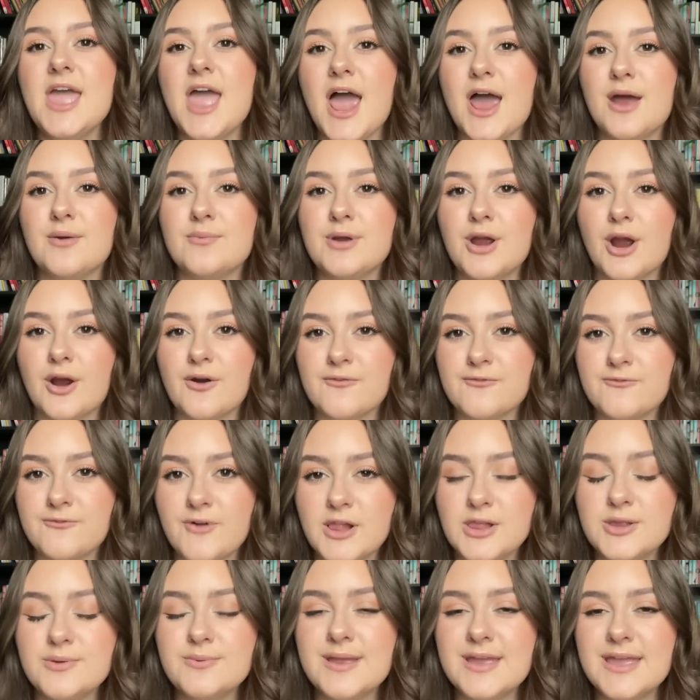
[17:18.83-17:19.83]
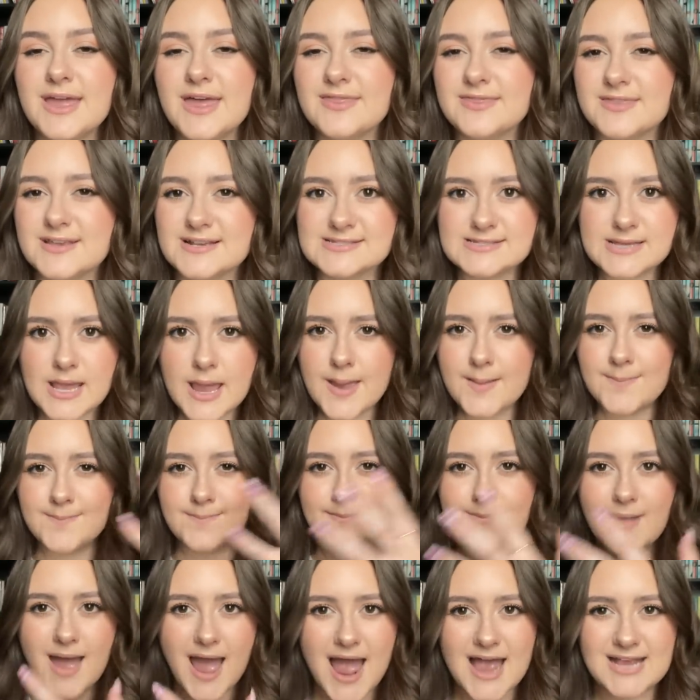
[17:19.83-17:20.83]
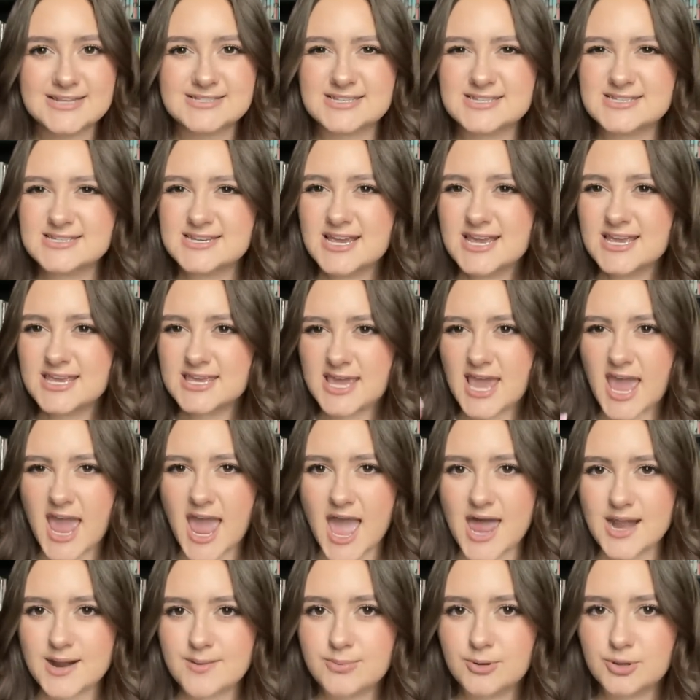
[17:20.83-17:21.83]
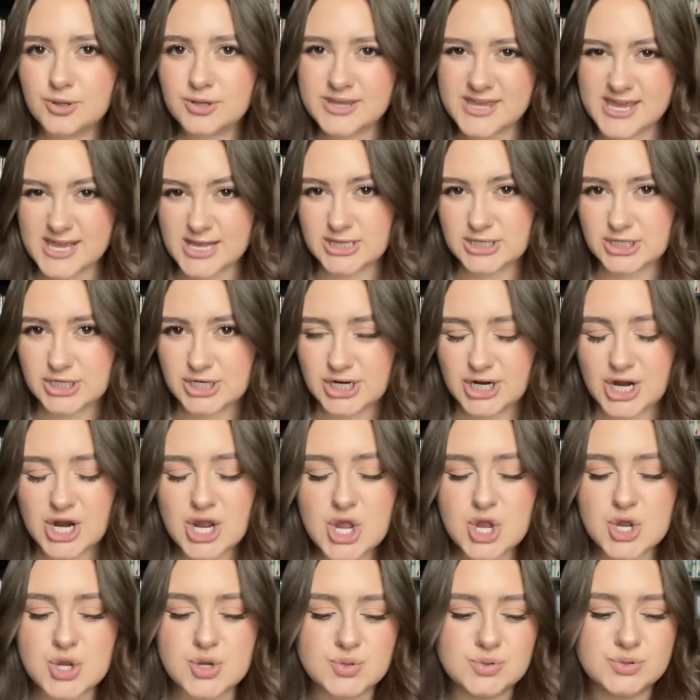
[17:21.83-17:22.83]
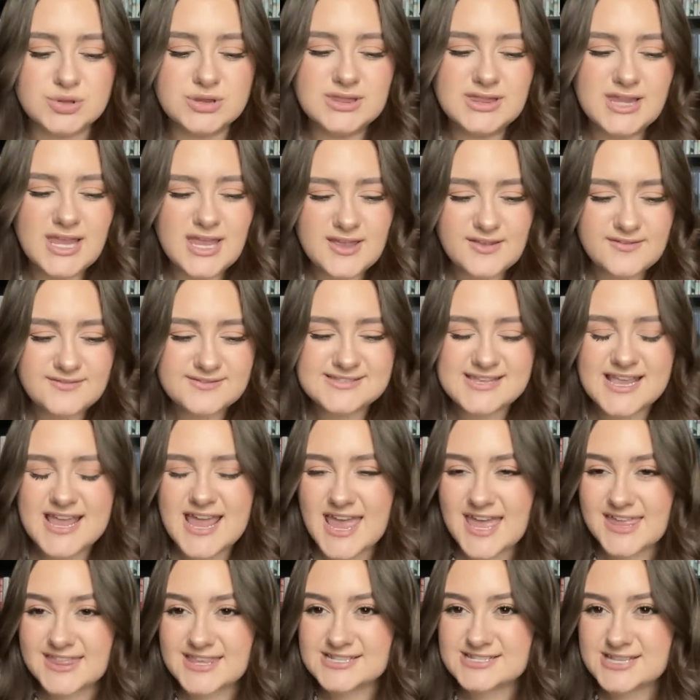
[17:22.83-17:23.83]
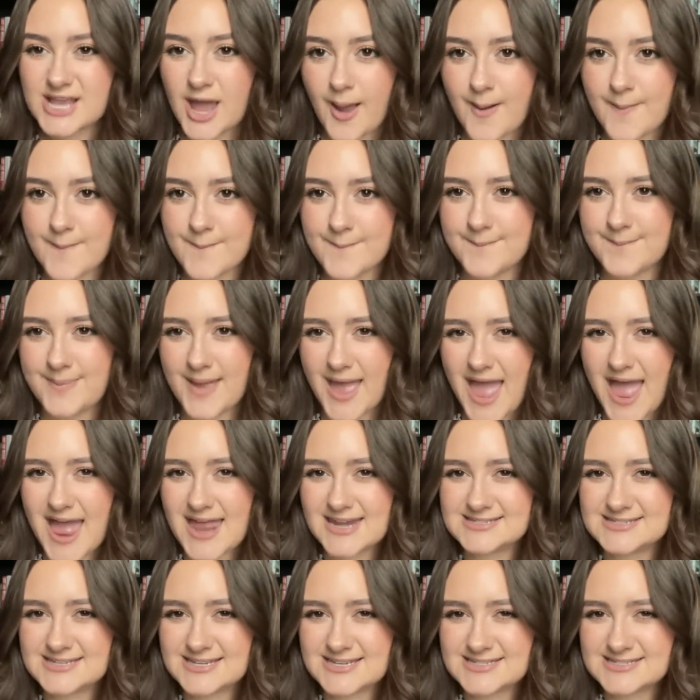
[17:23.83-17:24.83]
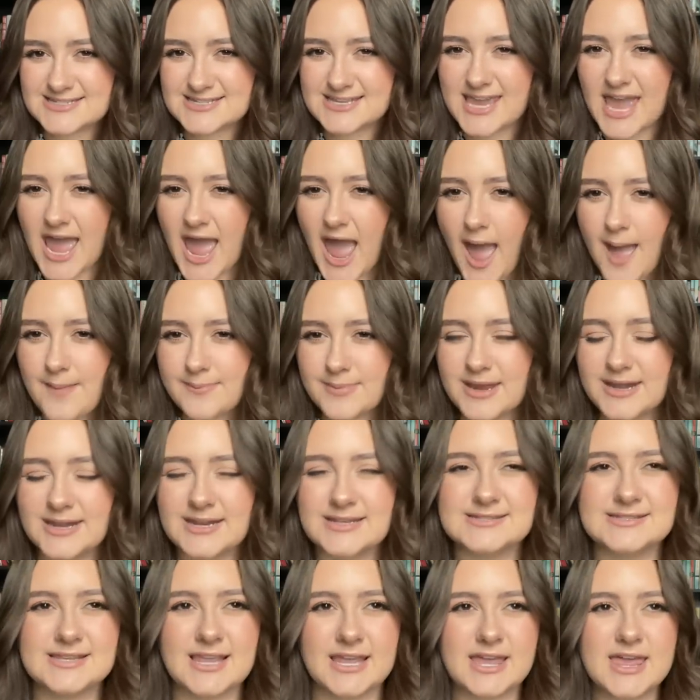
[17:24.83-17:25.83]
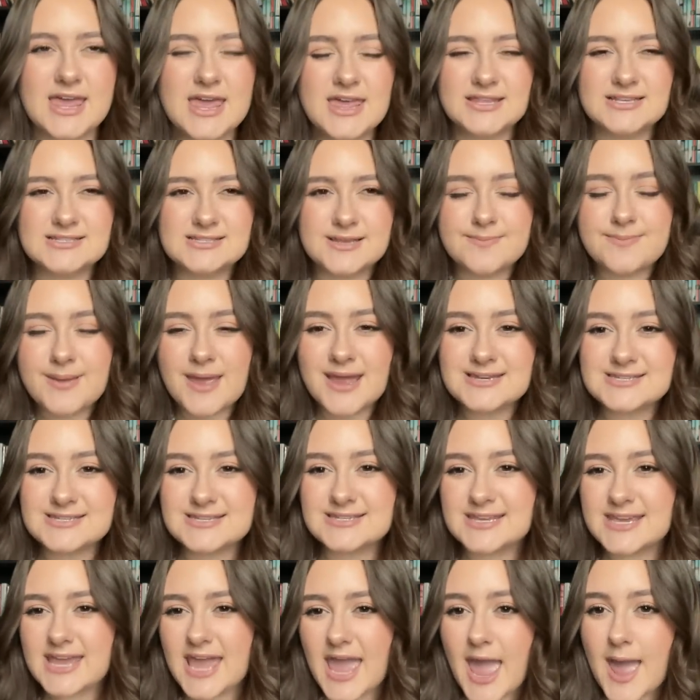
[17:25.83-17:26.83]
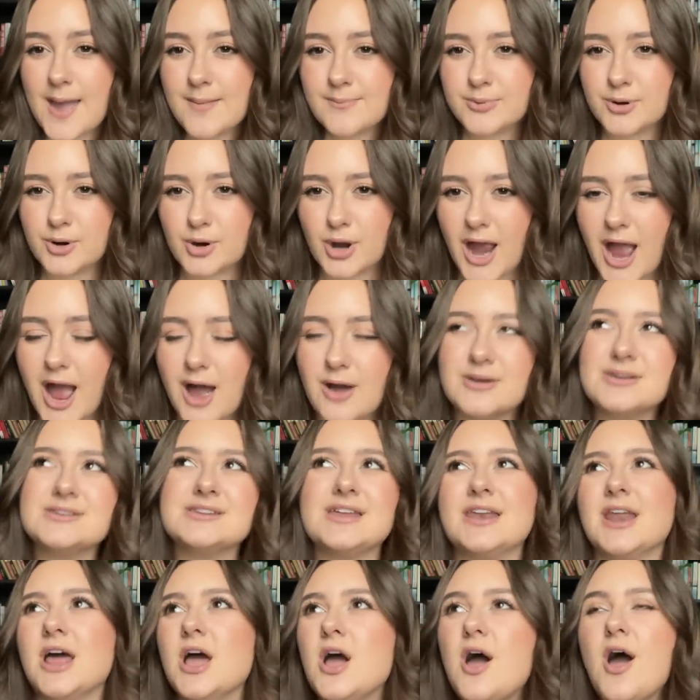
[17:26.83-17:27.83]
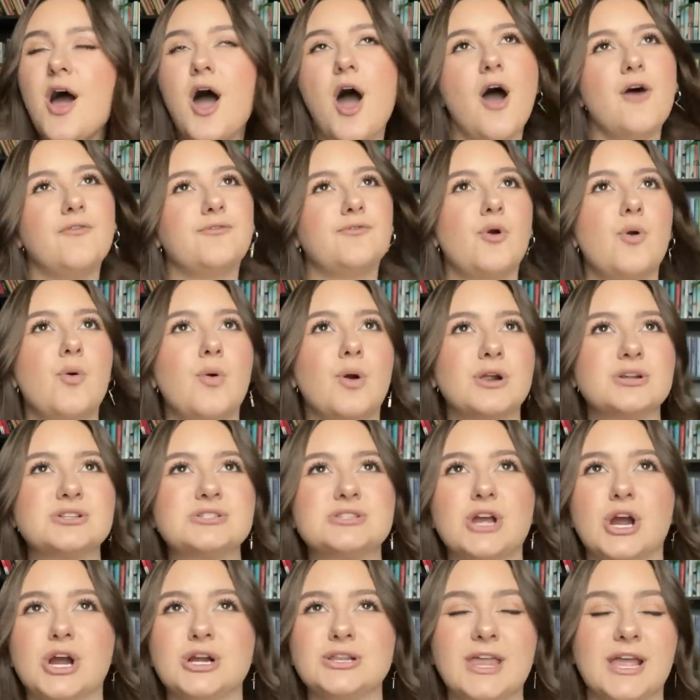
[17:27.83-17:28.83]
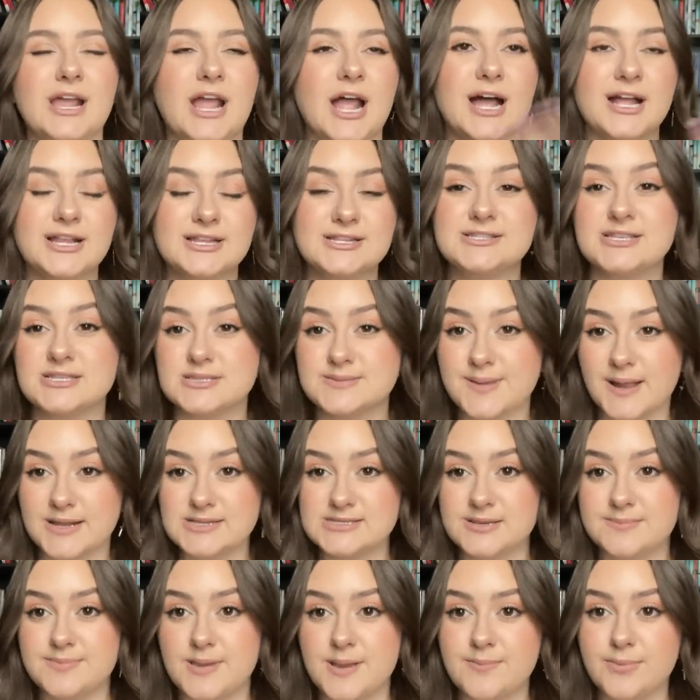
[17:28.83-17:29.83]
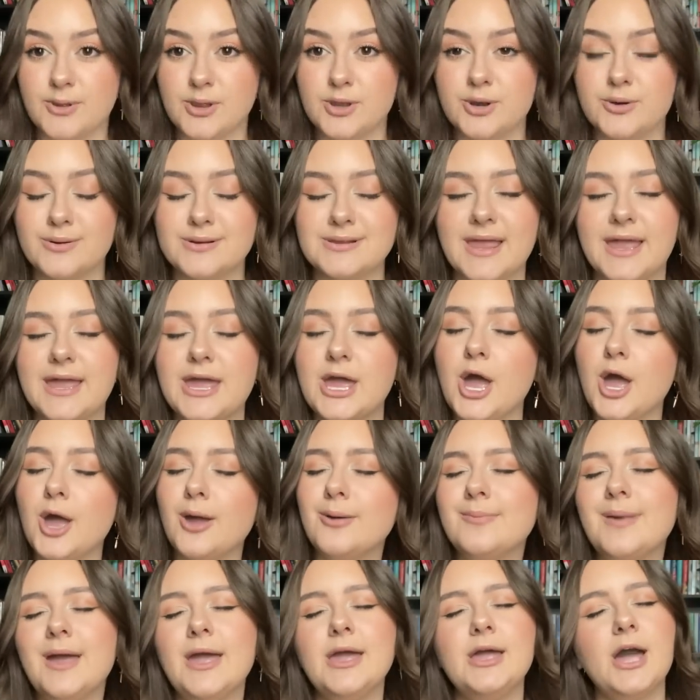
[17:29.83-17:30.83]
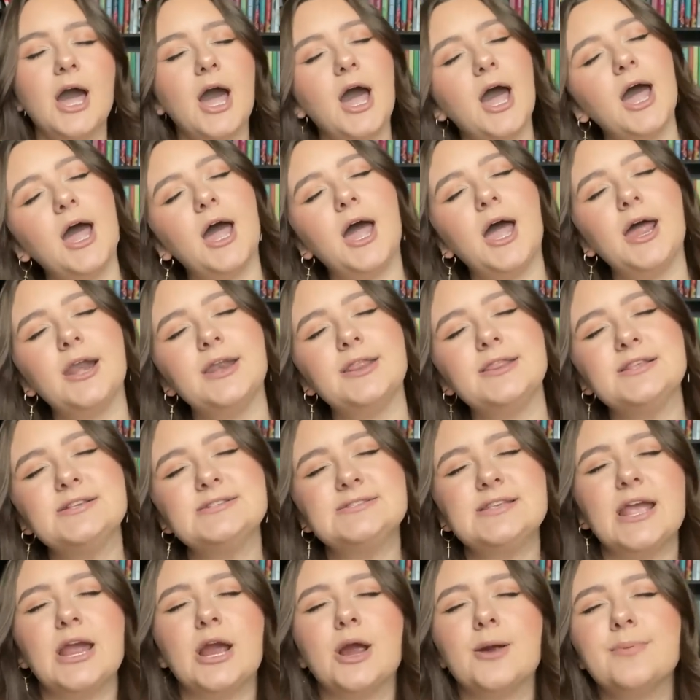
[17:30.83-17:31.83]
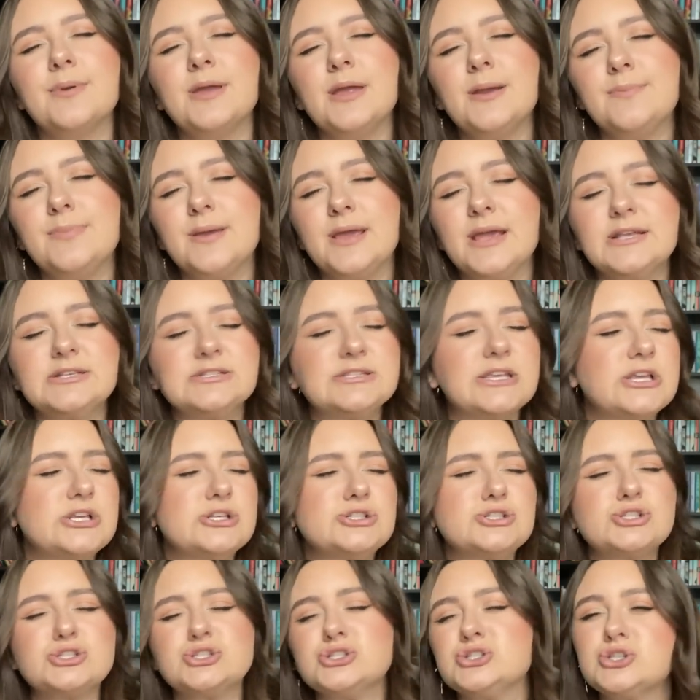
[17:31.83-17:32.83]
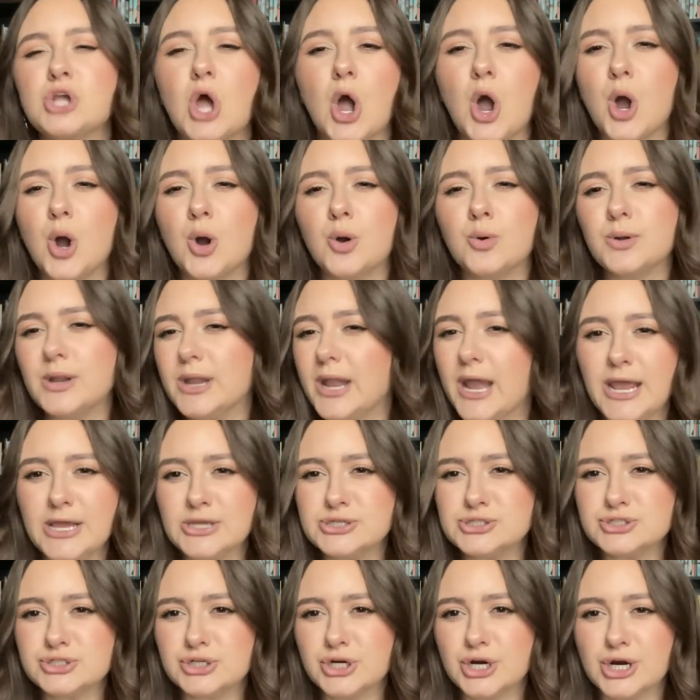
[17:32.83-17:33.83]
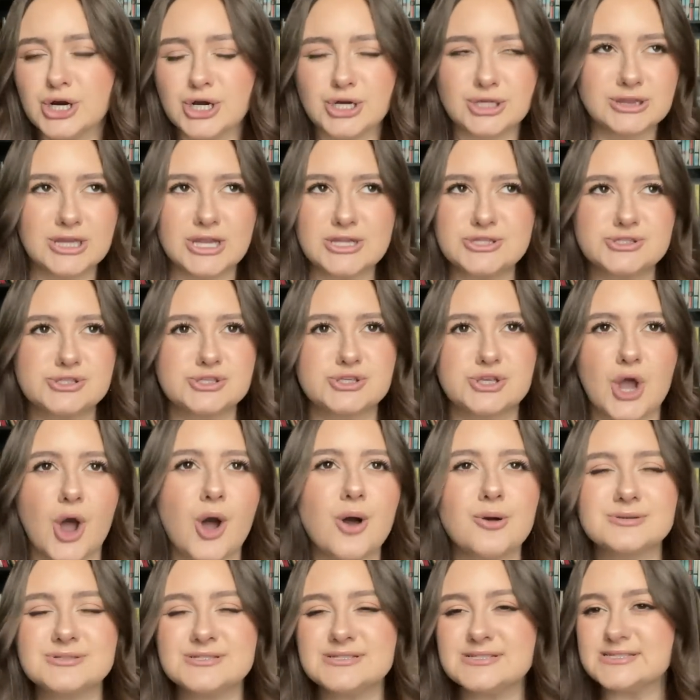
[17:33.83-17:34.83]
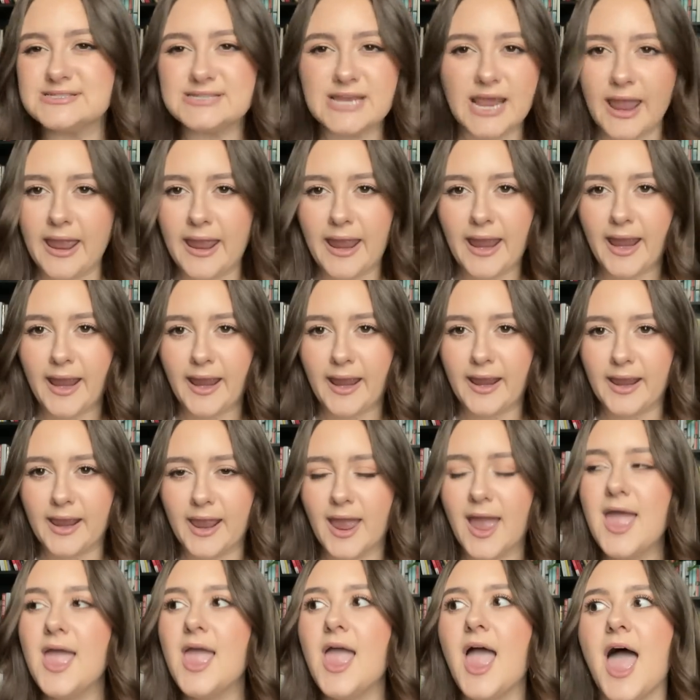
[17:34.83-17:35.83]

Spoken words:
And we are following this masked cannibal killer who lives in this abandoned cabin. It's like this abandoned campground. And of course there are like unsuspecting people who are like, oh my God, this Airbnb is like so nature. Let's go stay.